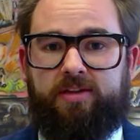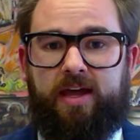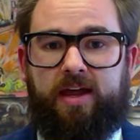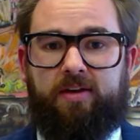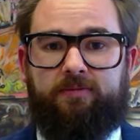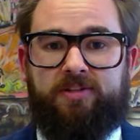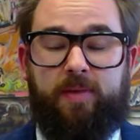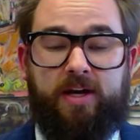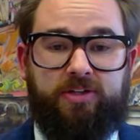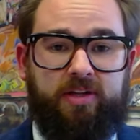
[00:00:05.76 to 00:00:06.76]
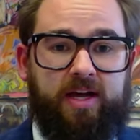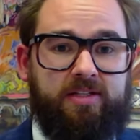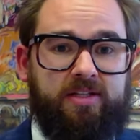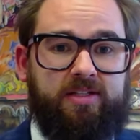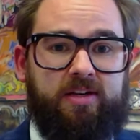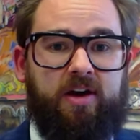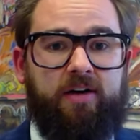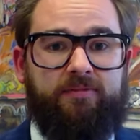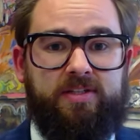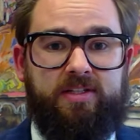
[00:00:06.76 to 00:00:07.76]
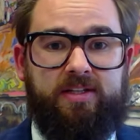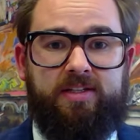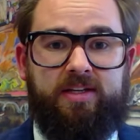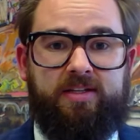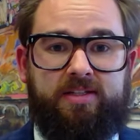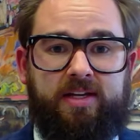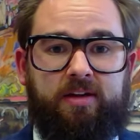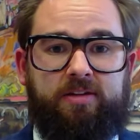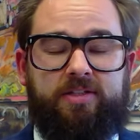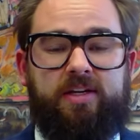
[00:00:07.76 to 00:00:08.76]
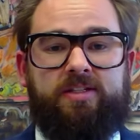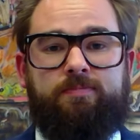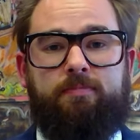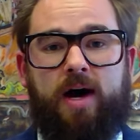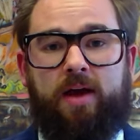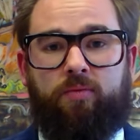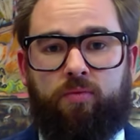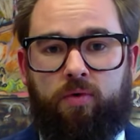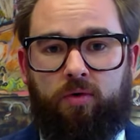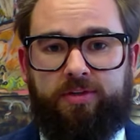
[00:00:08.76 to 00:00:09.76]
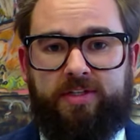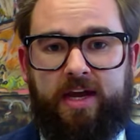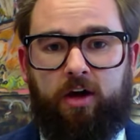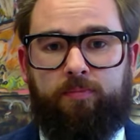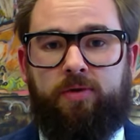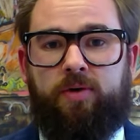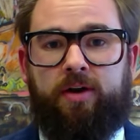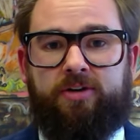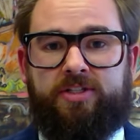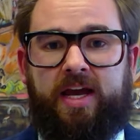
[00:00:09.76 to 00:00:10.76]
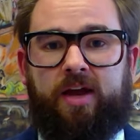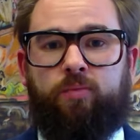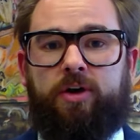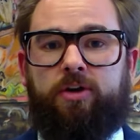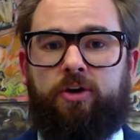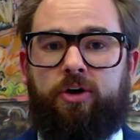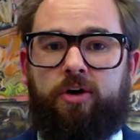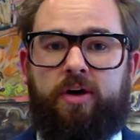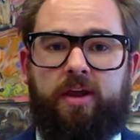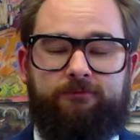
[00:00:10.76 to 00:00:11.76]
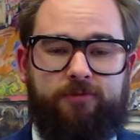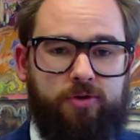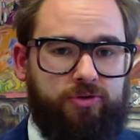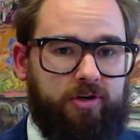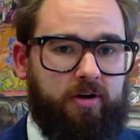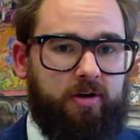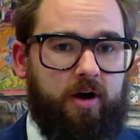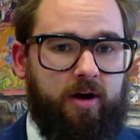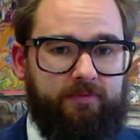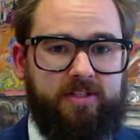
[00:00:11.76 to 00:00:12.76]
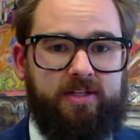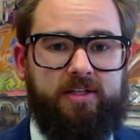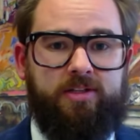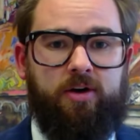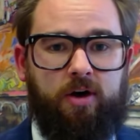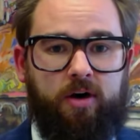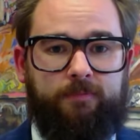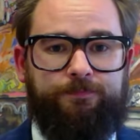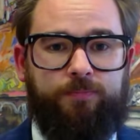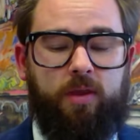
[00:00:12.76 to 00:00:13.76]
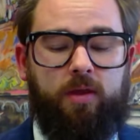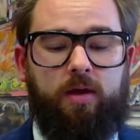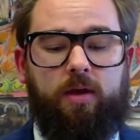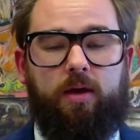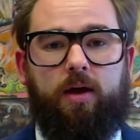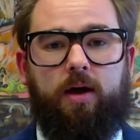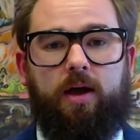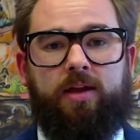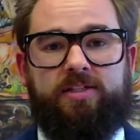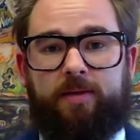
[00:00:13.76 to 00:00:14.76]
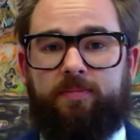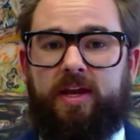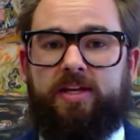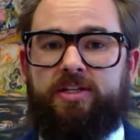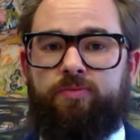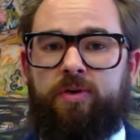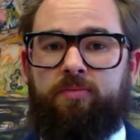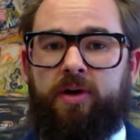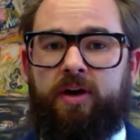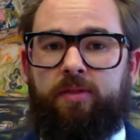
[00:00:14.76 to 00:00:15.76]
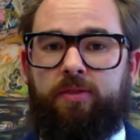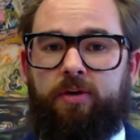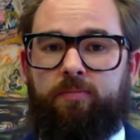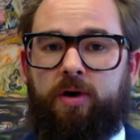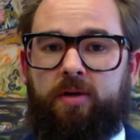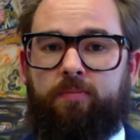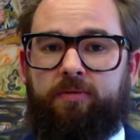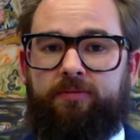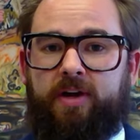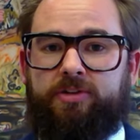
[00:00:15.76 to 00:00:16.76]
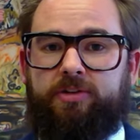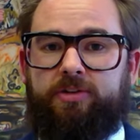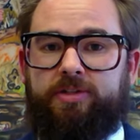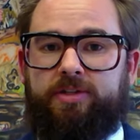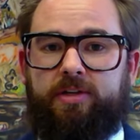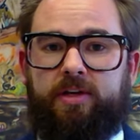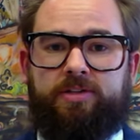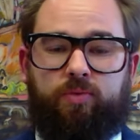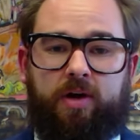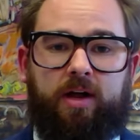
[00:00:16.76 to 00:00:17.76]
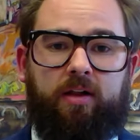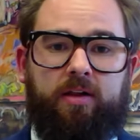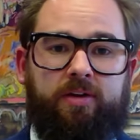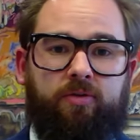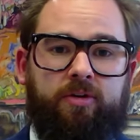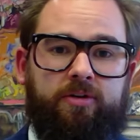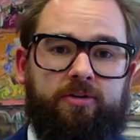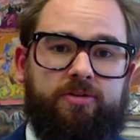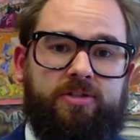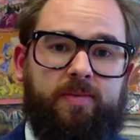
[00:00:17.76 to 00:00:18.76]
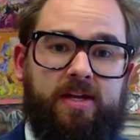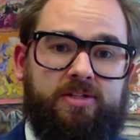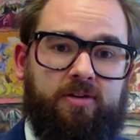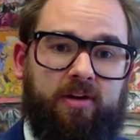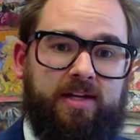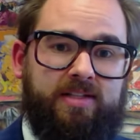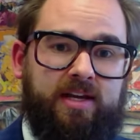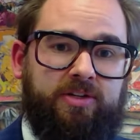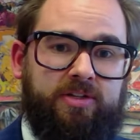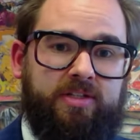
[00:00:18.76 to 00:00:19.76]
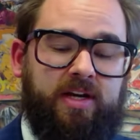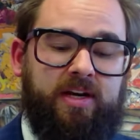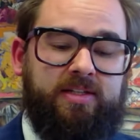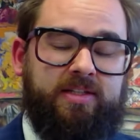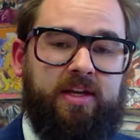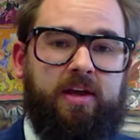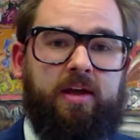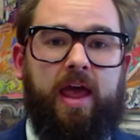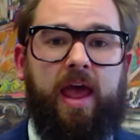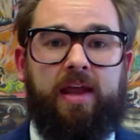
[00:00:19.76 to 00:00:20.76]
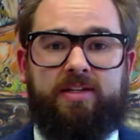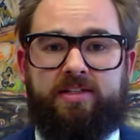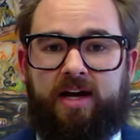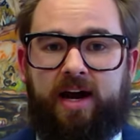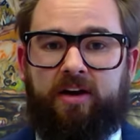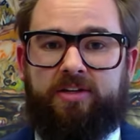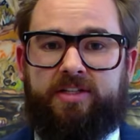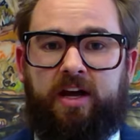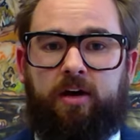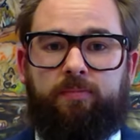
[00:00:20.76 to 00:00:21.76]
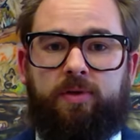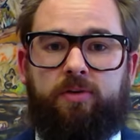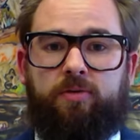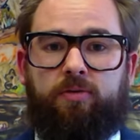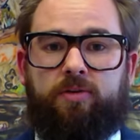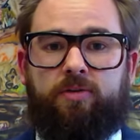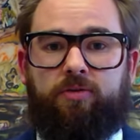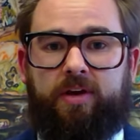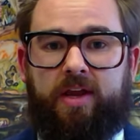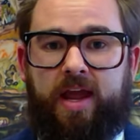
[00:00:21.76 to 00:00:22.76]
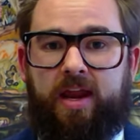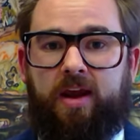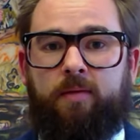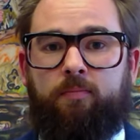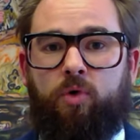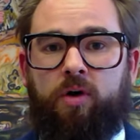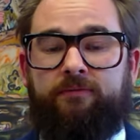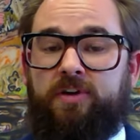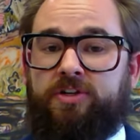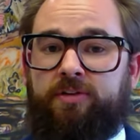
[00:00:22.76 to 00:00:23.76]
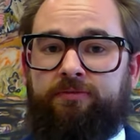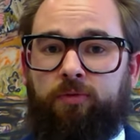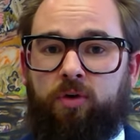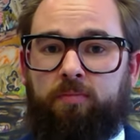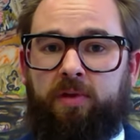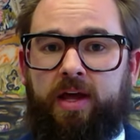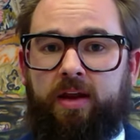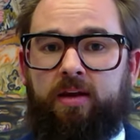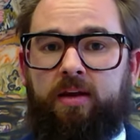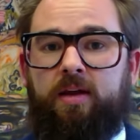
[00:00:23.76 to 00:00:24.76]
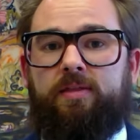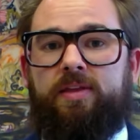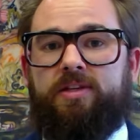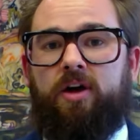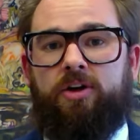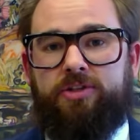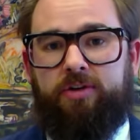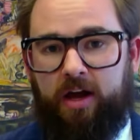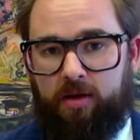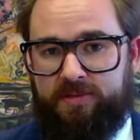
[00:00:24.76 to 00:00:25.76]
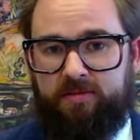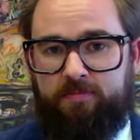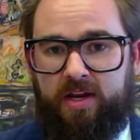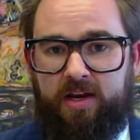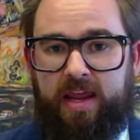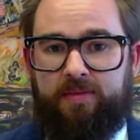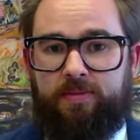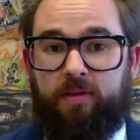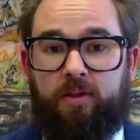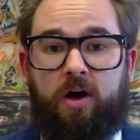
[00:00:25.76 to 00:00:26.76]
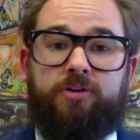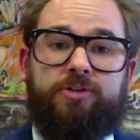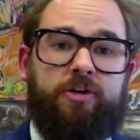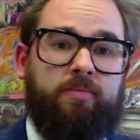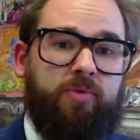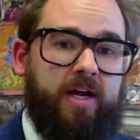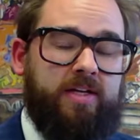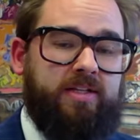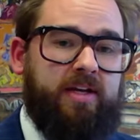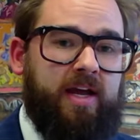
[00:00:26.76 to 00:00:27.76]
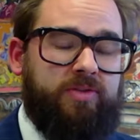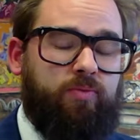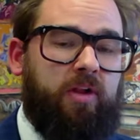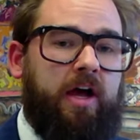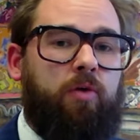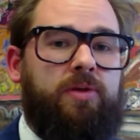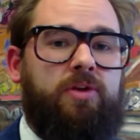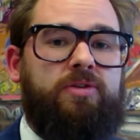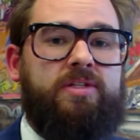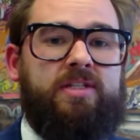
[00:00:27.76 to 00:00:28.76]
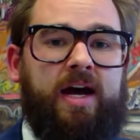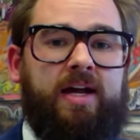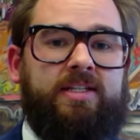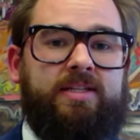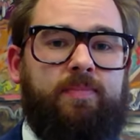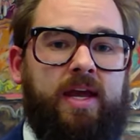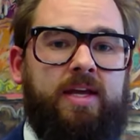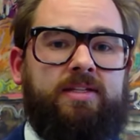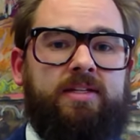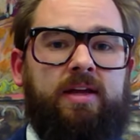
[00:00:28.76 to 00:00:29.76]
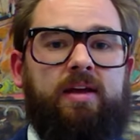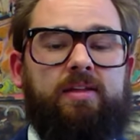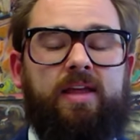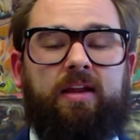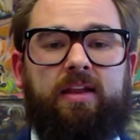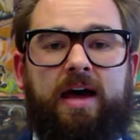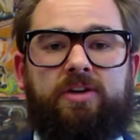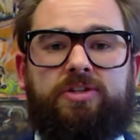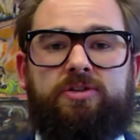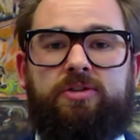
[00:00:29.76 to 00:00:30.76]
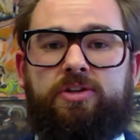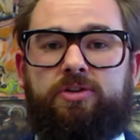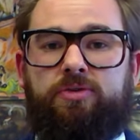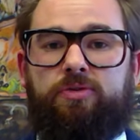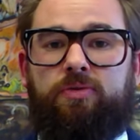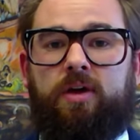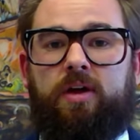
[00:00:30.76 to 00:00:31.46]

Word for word: that specializes in office leasing and sales, it's my role to help you understand what your current and future office needs are. In some cases, we bring in third party professionals as well in order to do space utilization studies and designers to help you create a more efficient floor plan. This also helps to mitigate the long term risk as we'll help you design space that allows you to